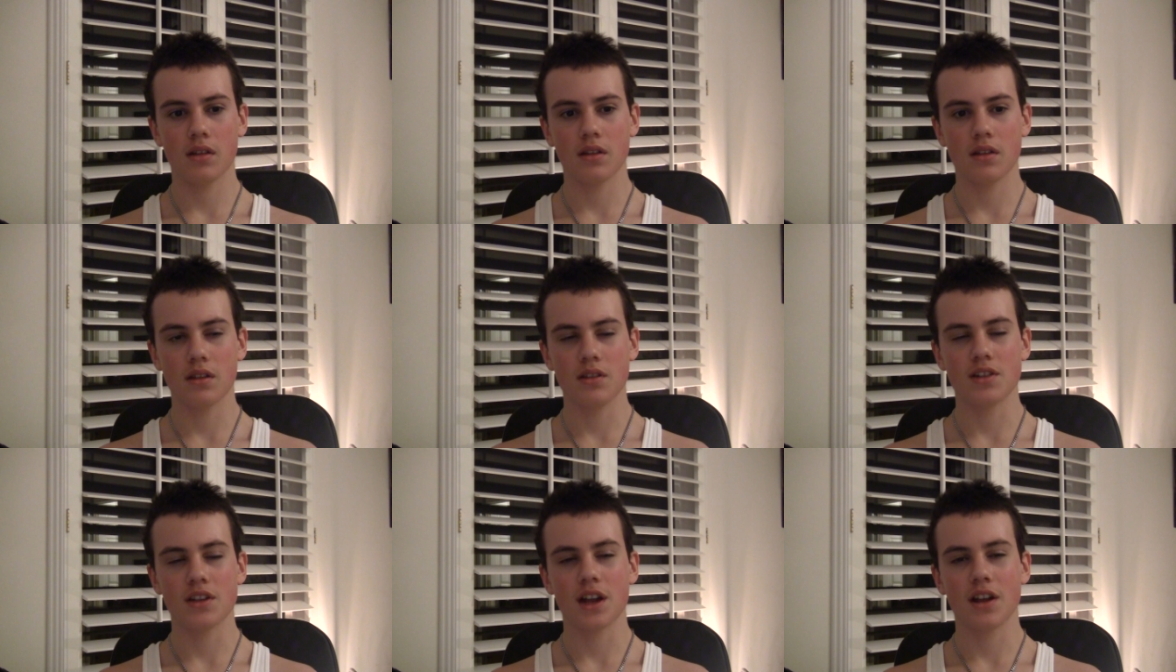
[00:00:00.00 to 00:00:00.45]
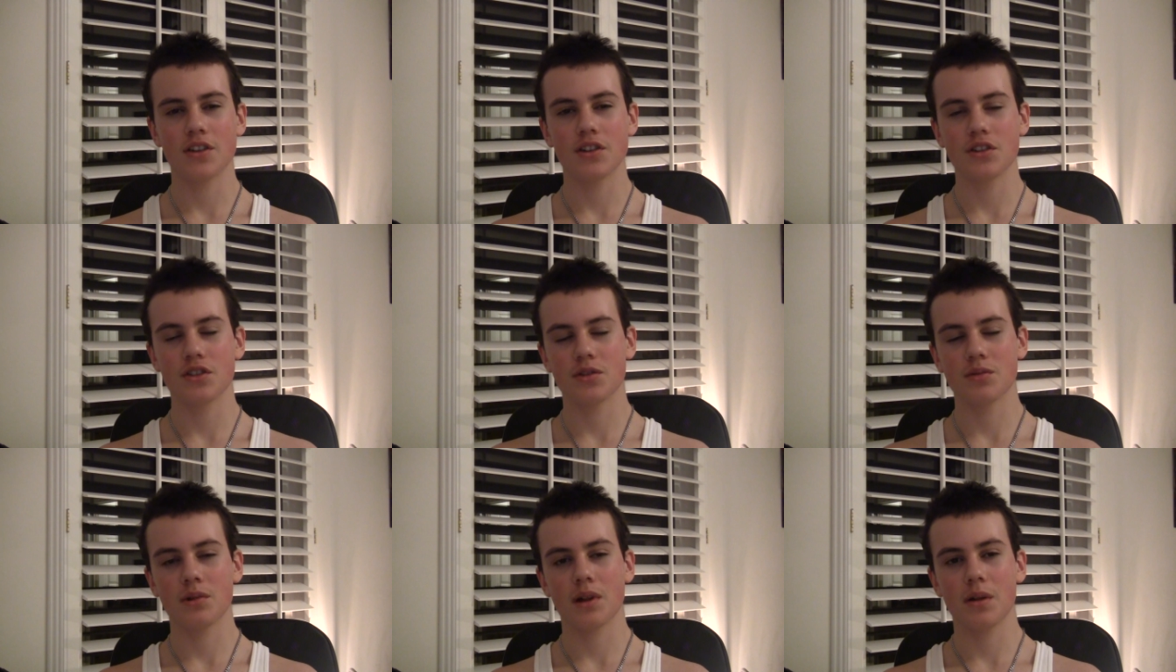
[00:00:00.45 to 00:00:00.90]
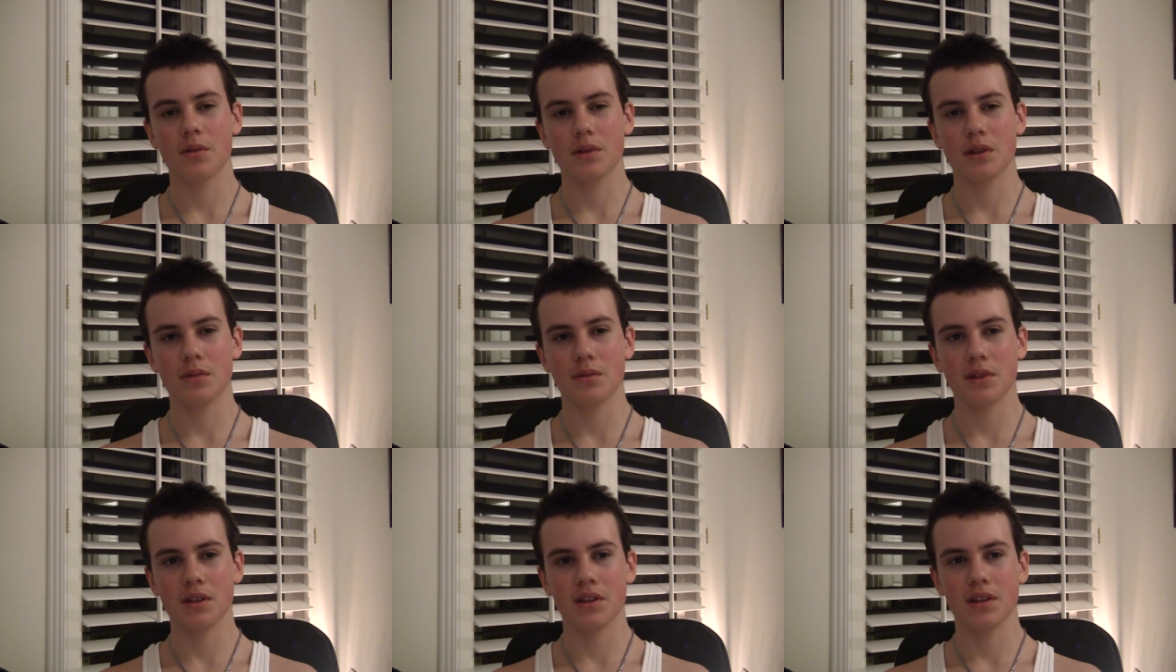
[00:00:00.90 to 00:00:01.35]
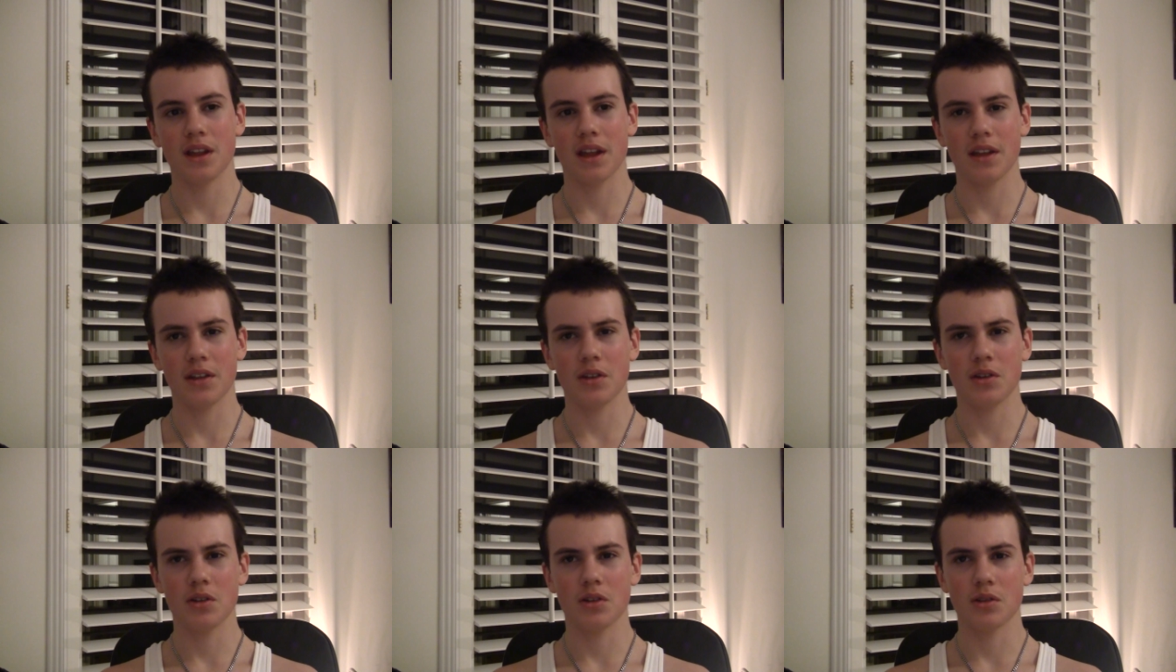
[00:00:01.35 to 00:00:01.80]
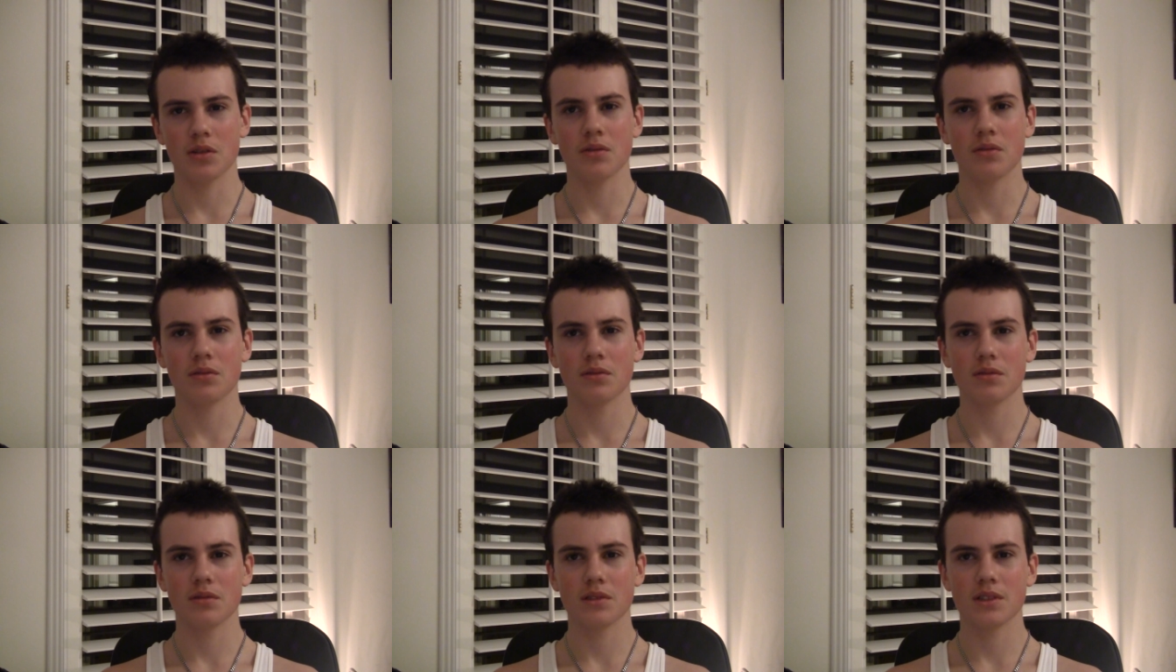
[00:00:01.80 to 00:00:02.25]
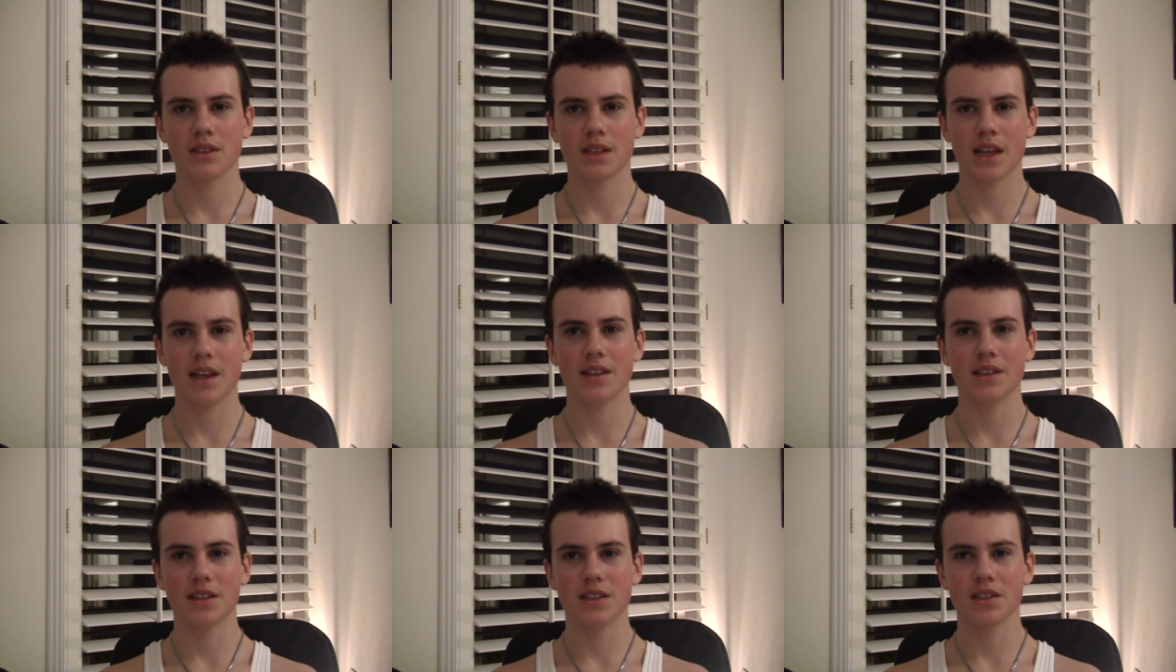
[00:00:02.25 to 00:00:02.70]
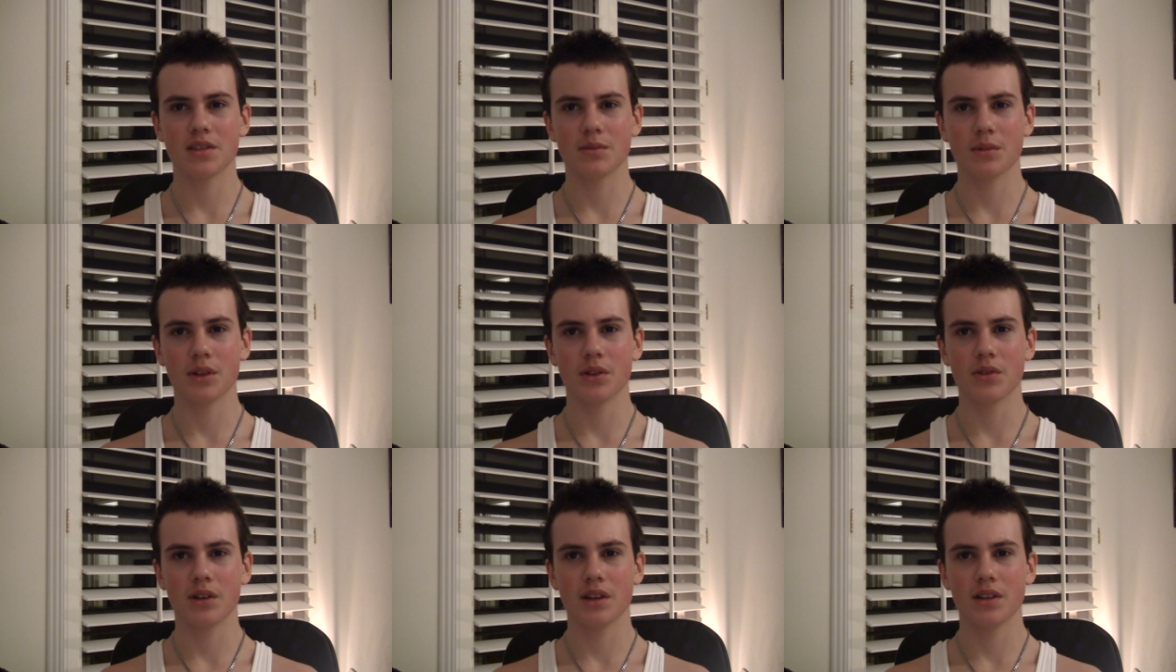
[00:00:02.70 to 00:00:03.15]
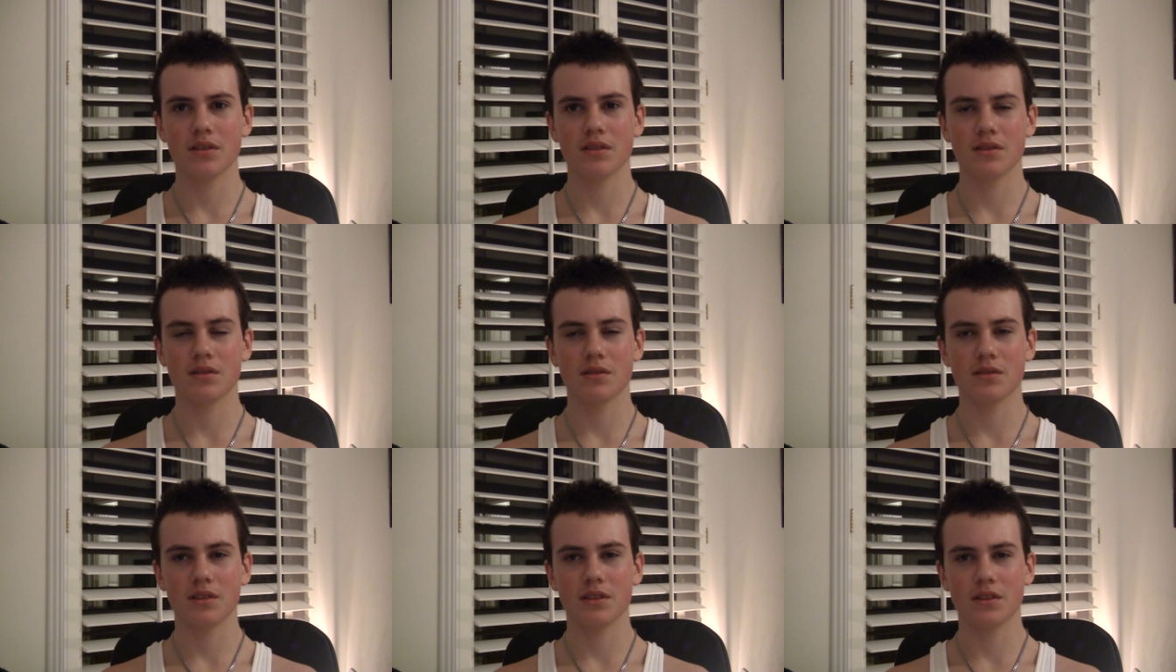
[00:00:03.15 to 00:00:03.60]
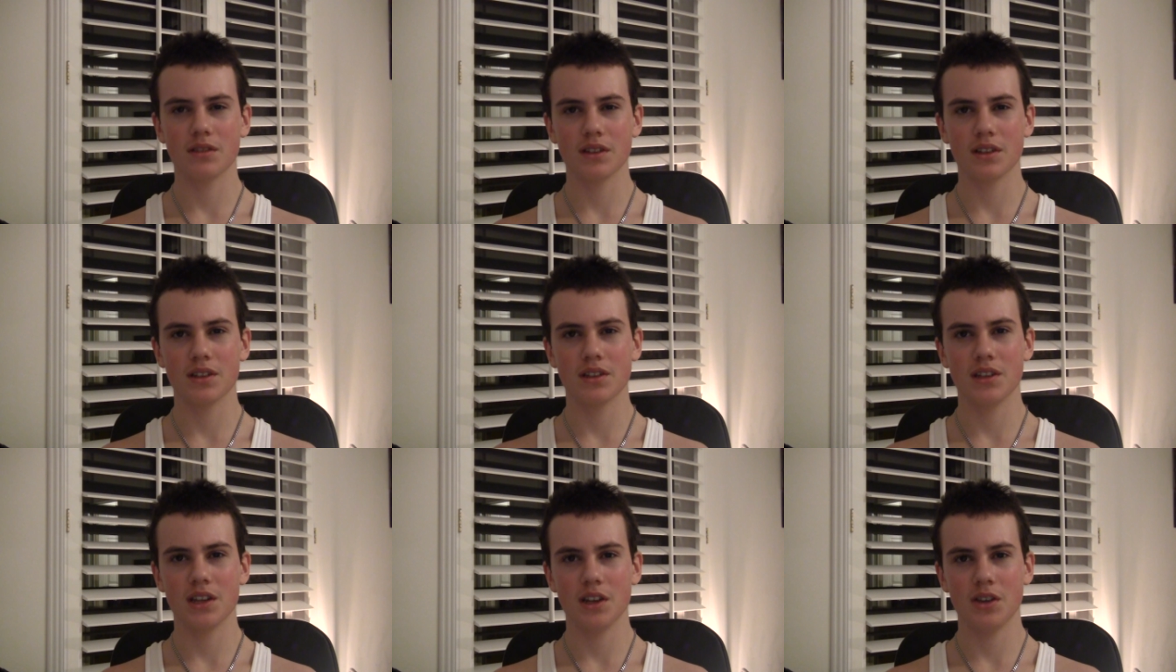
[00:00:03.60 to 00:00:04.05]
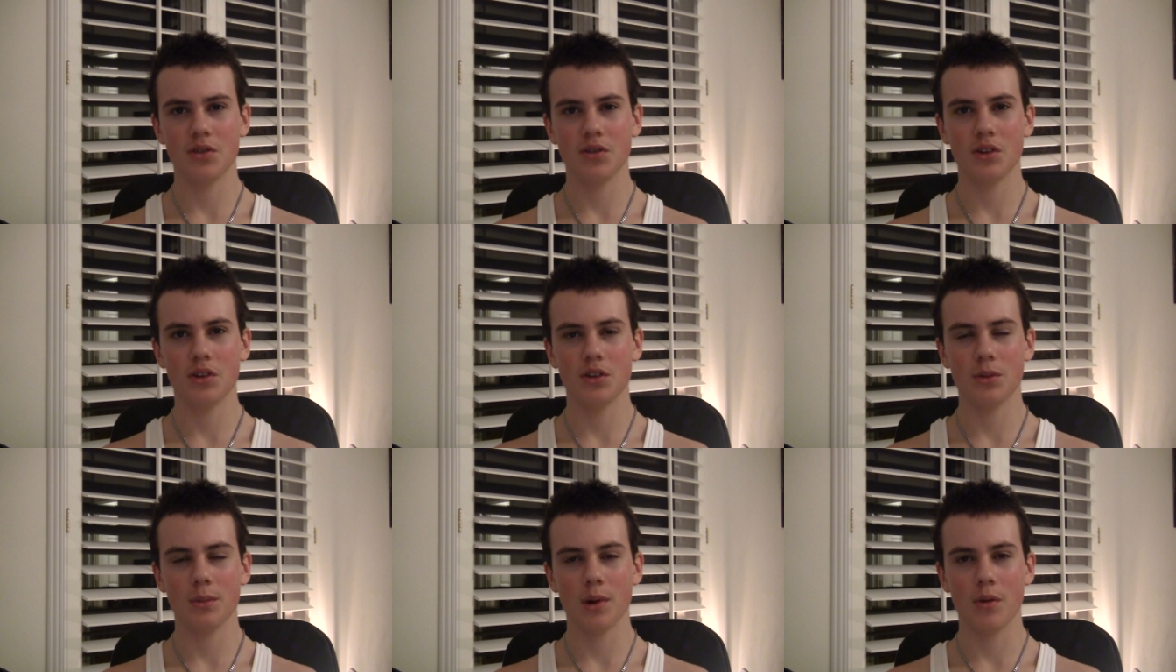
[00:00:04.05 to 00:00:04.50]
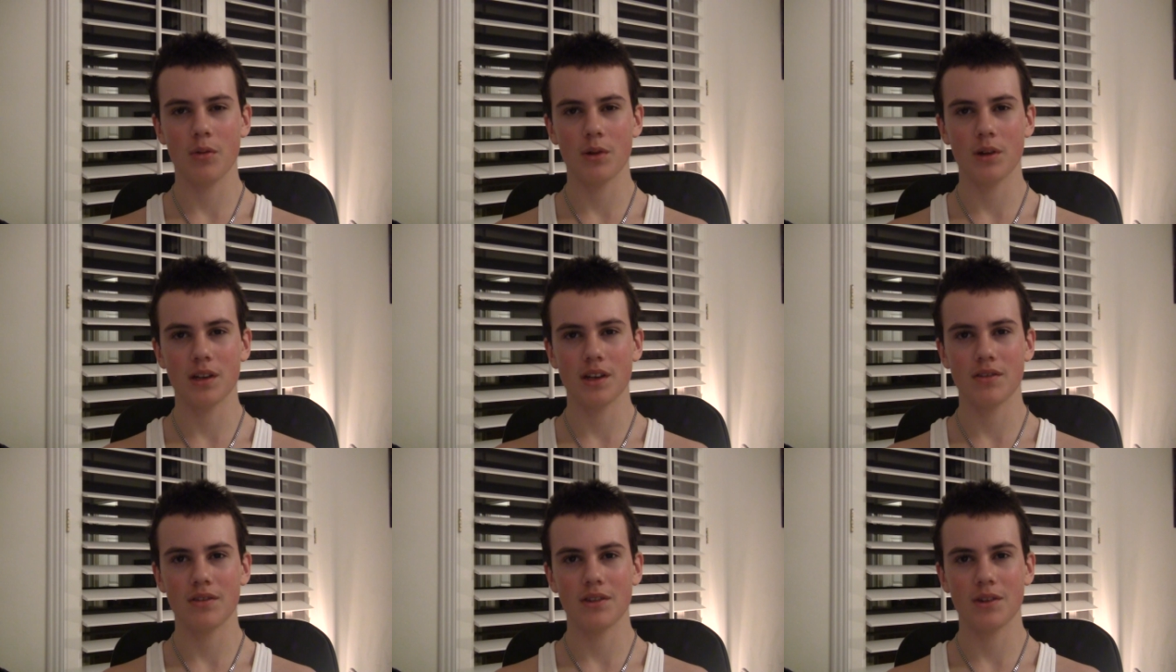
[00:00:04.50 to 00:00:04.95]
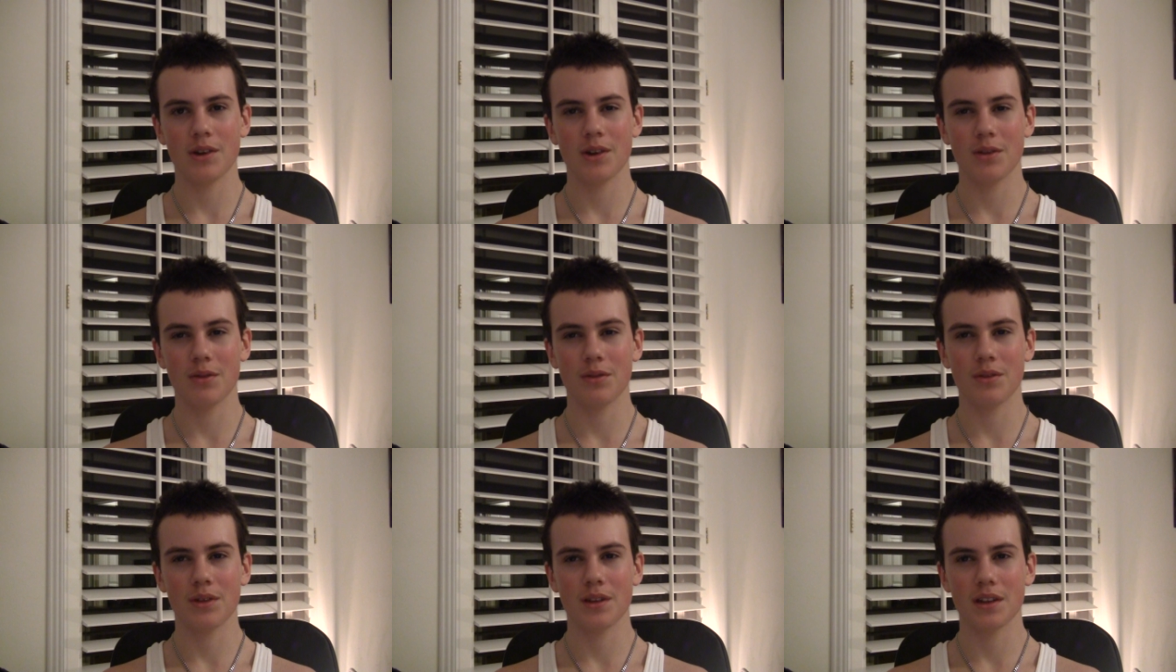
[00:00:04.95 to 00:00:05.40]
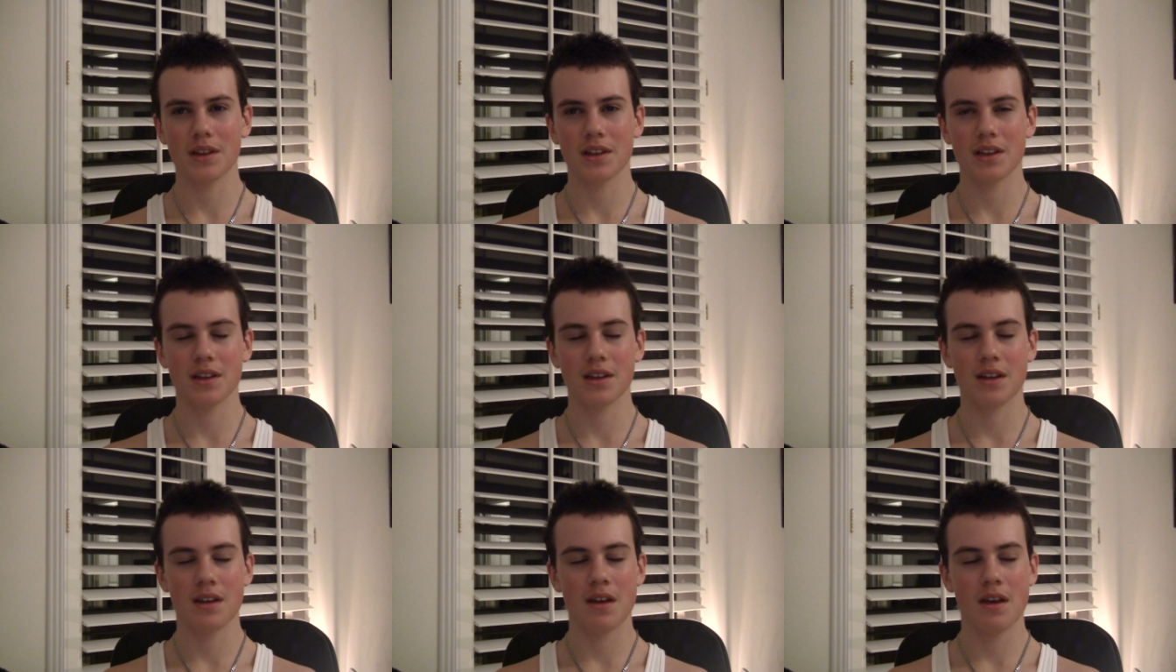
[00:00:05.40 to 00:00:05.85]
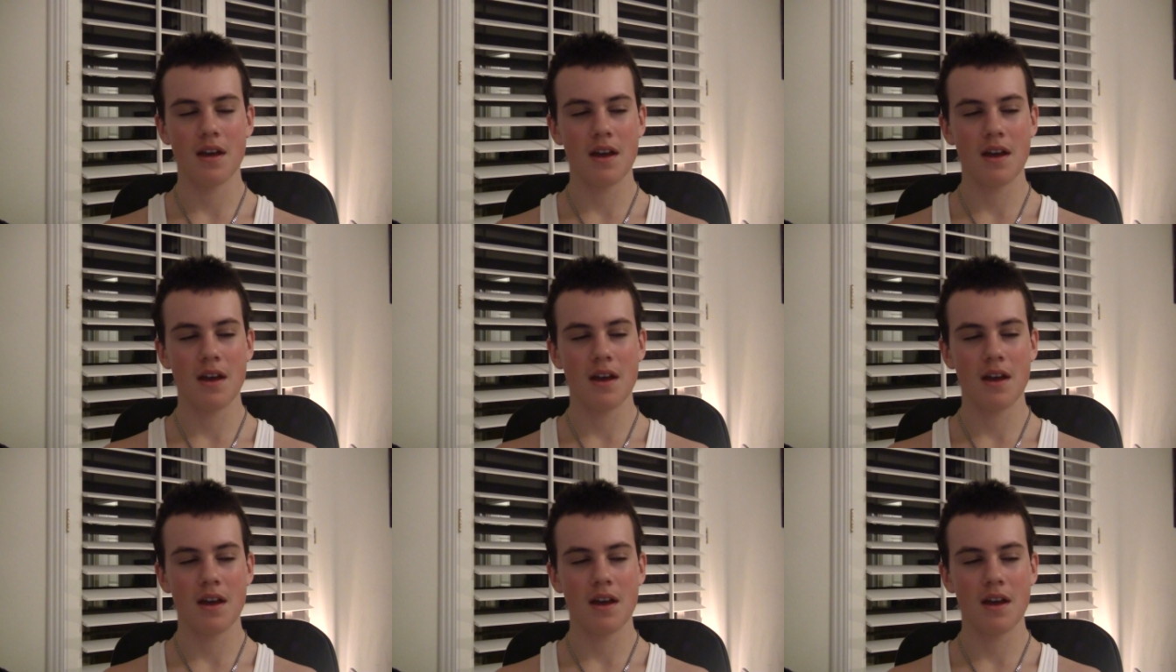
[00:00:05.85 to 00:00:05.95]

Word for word: these challenges are probably going to be, like, you know, staying disciplined, right, continuing to do my work even though I don't feel like it.